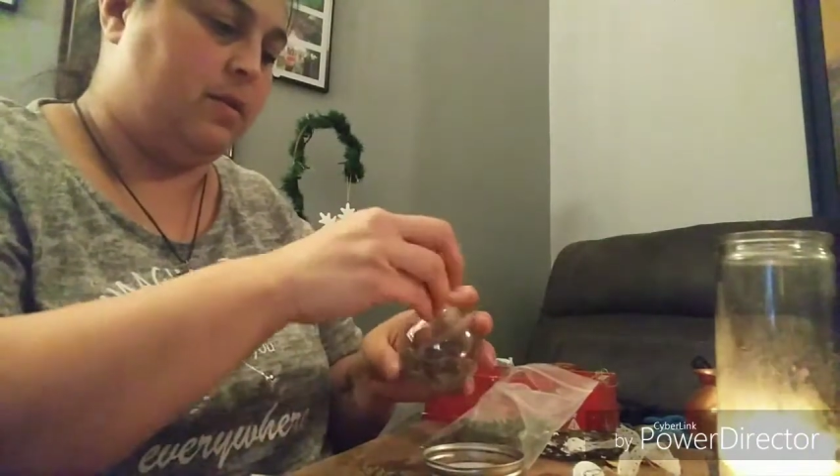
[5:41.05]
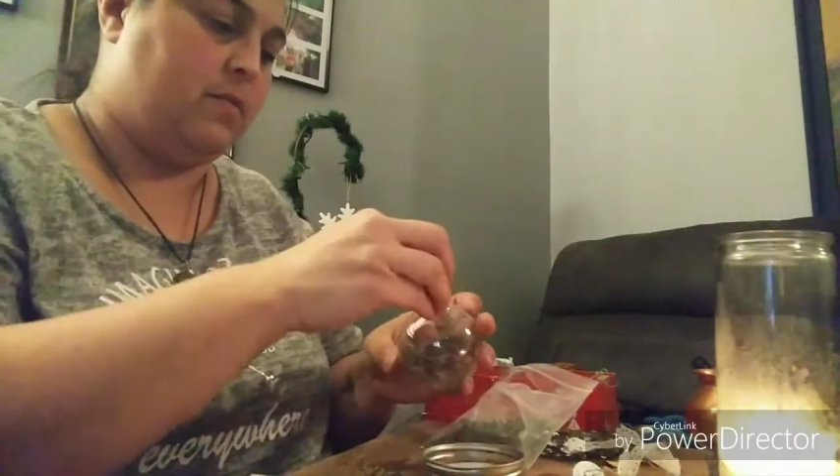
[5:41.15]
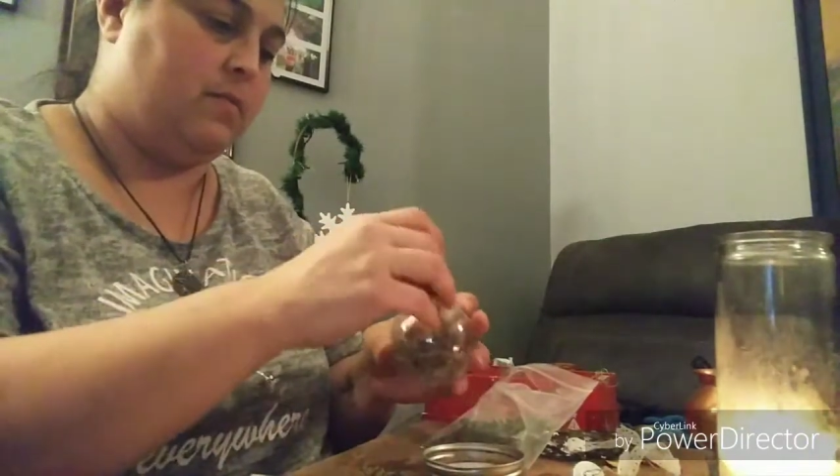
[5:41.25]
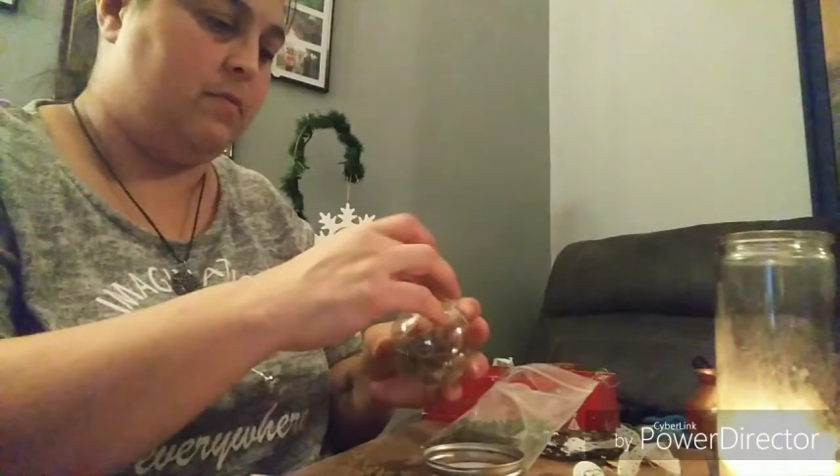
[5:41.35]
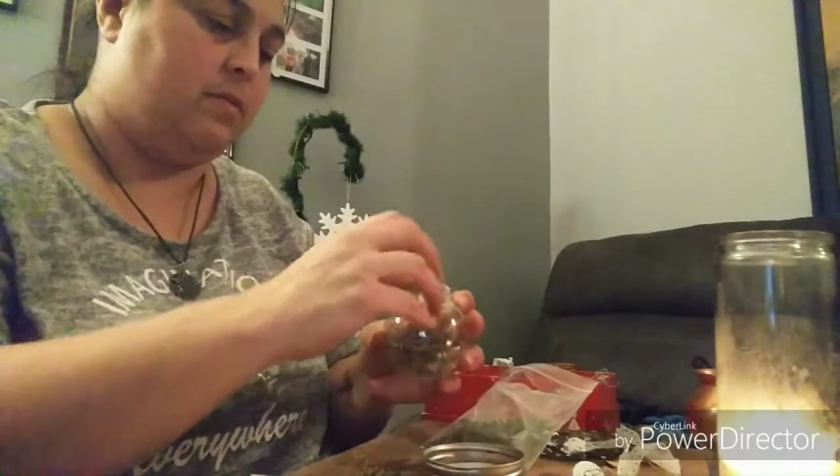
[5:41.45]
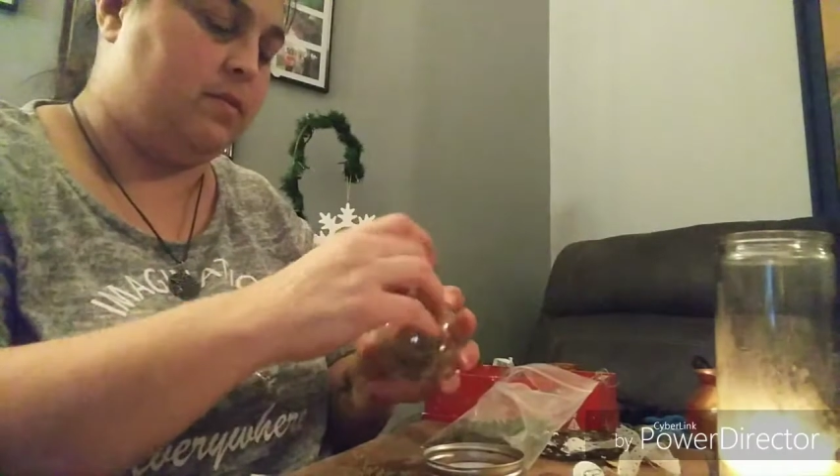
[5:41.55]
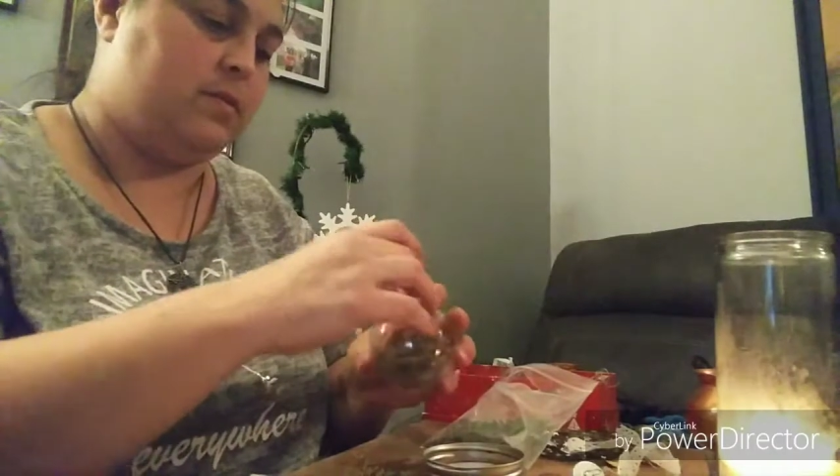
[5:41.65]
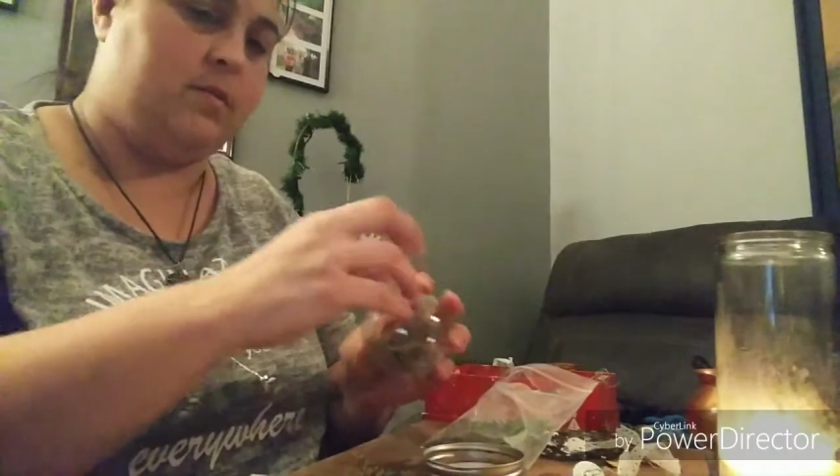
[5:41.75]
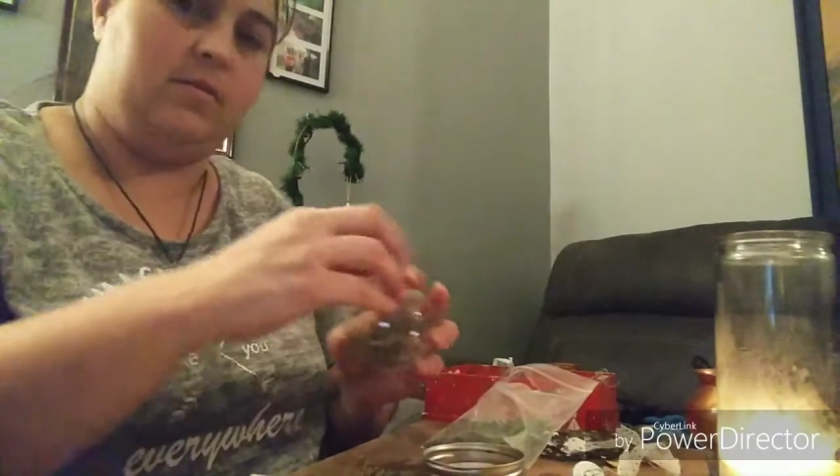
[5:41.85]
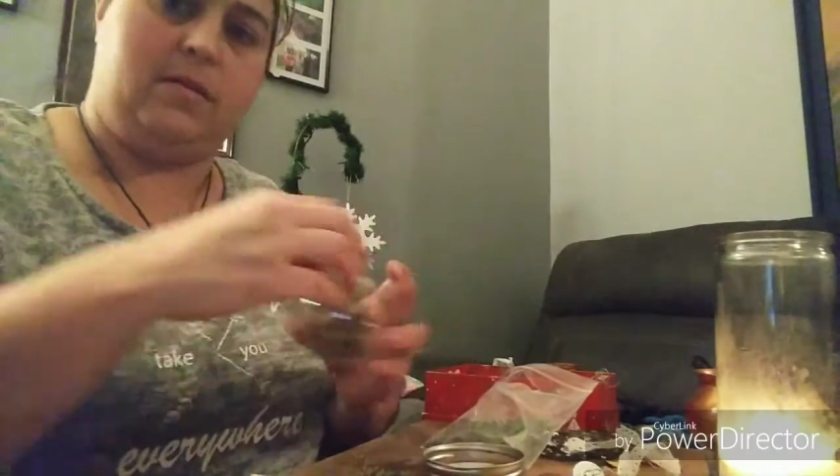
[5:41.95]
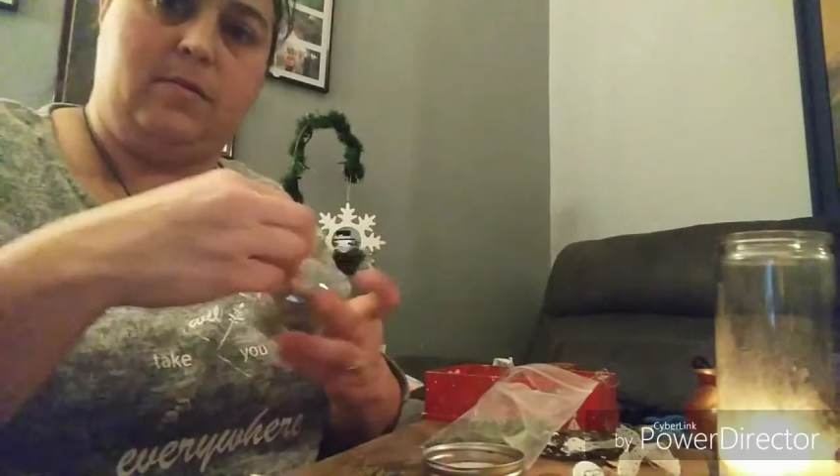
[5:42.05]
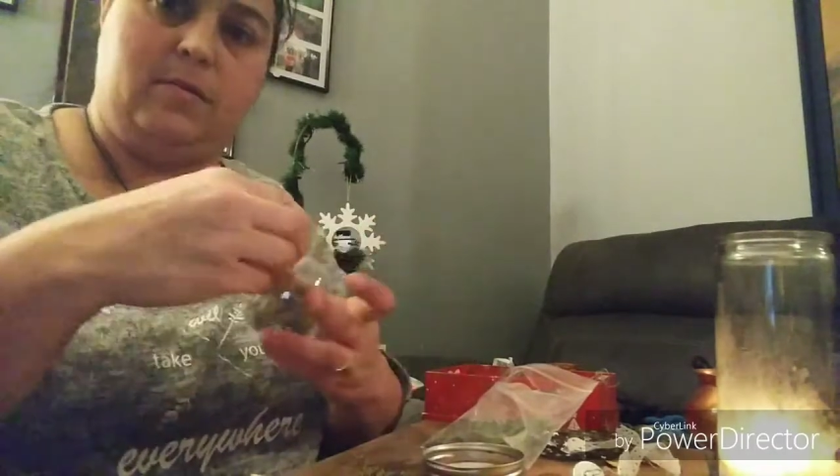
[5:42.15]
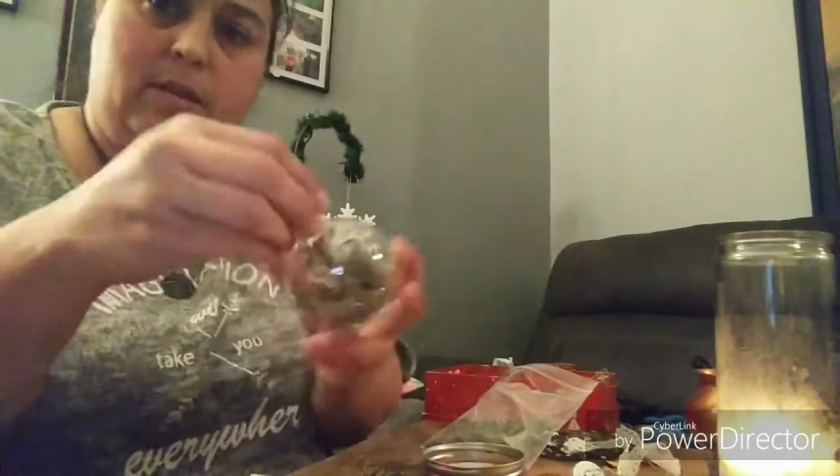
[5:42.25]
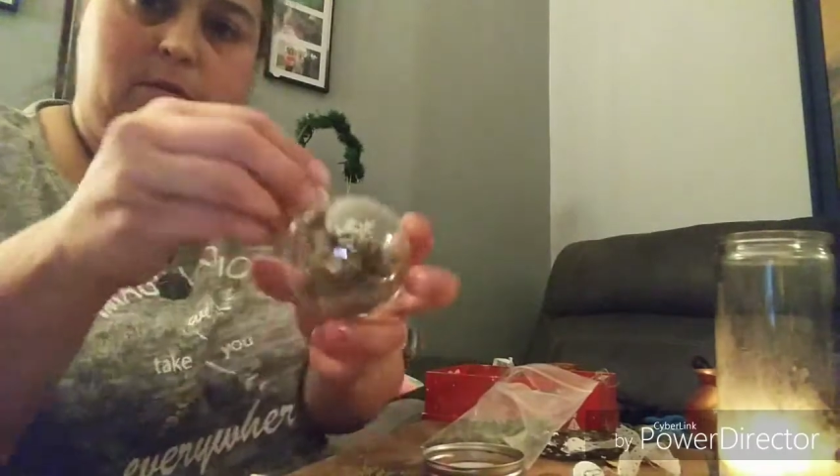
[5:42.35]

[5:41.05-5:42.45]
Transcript: go. So there's, I